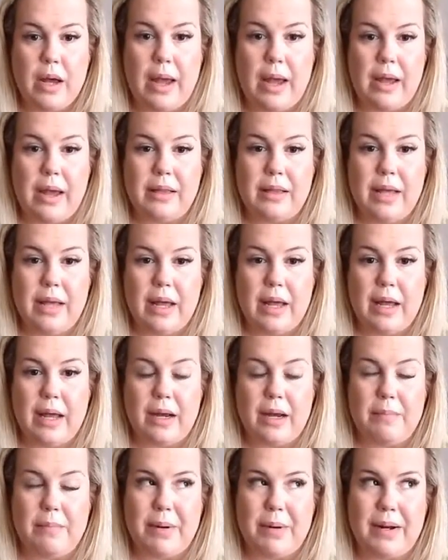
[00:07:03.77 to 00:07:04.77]
And
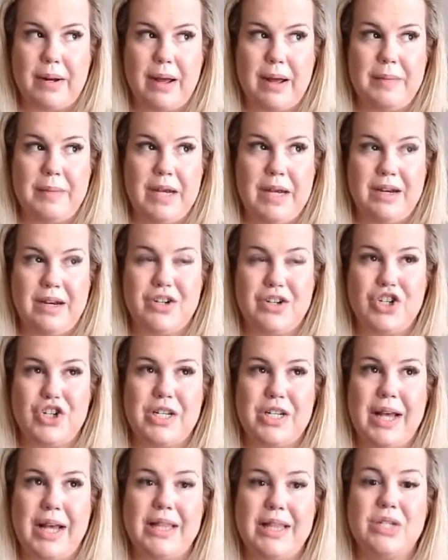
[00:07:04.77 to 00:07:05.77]
then, but I mean,
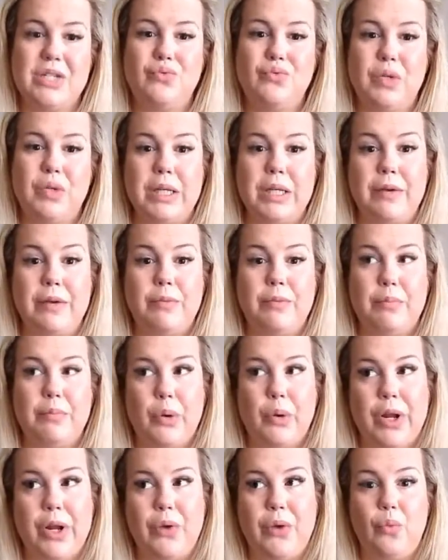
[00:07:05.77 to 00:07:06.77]
she's had this really
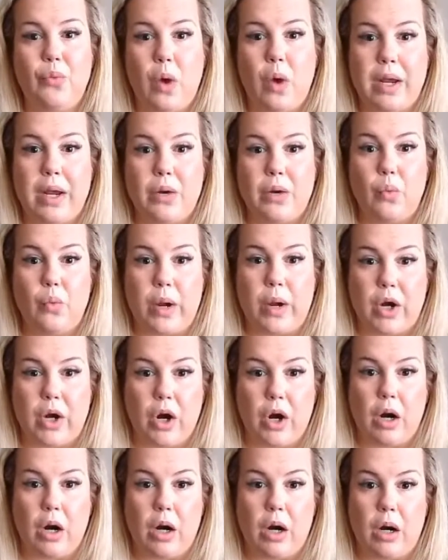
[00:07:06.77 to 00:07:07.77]
pretty white
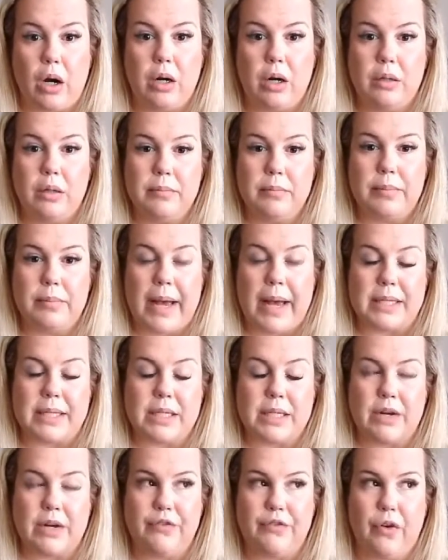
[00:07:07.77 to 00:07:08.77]
wicker
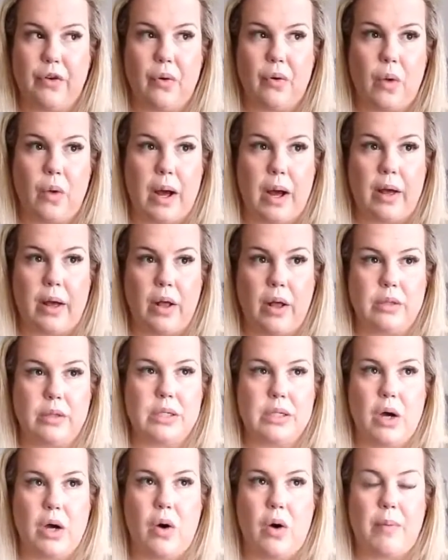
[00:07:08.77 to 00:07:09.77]
basket for a while.
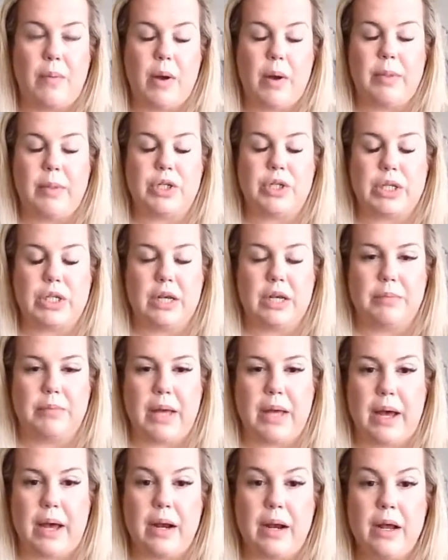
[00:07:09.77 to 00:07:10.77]
So I'll probably just keep
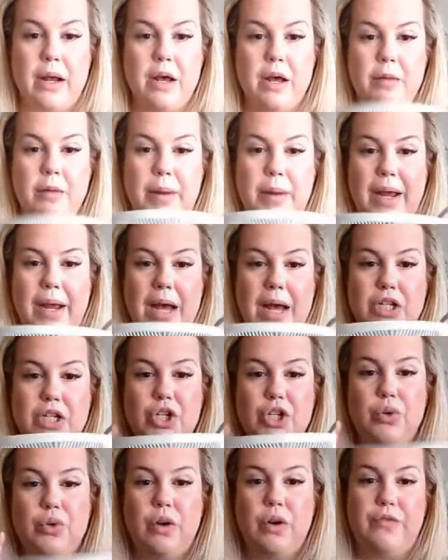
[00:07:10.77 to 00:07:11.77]
that. But I got
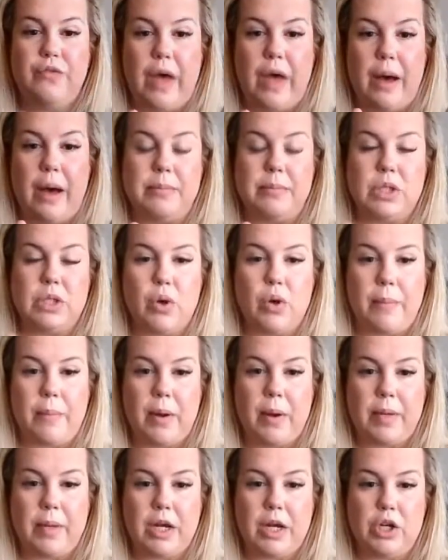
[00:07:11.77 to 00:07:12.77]
two of them. So I'm
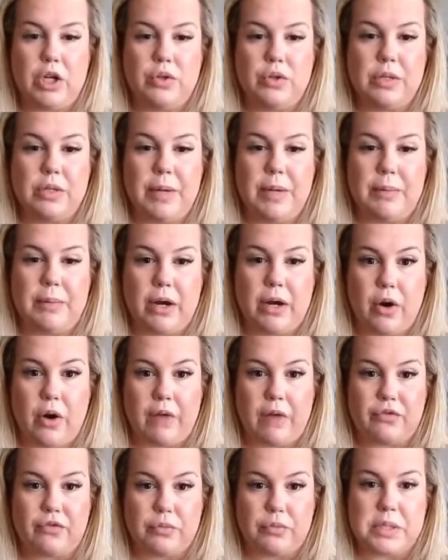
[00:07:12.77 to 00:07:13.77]
probably going to use them in my
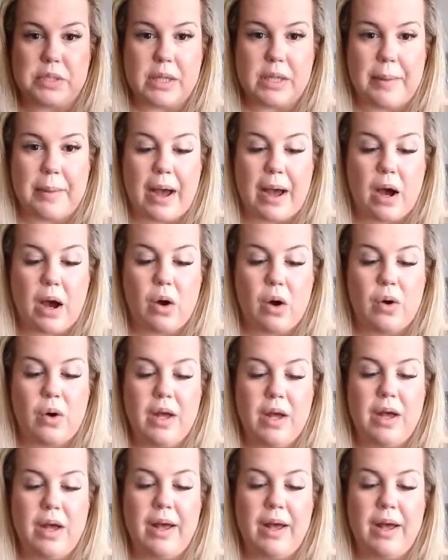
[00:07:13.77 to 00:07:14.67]
craft room somehow.